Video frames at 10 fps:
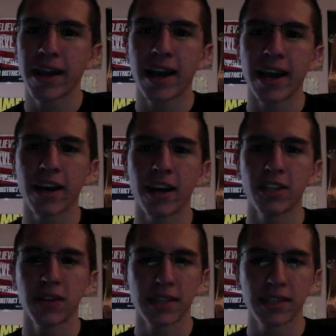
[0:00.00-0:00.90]

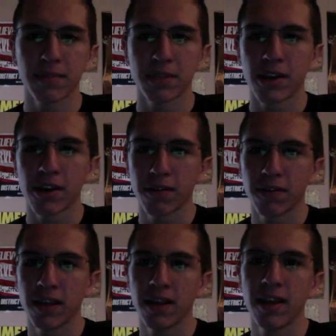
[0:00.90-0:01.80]
high-contrast cinematography.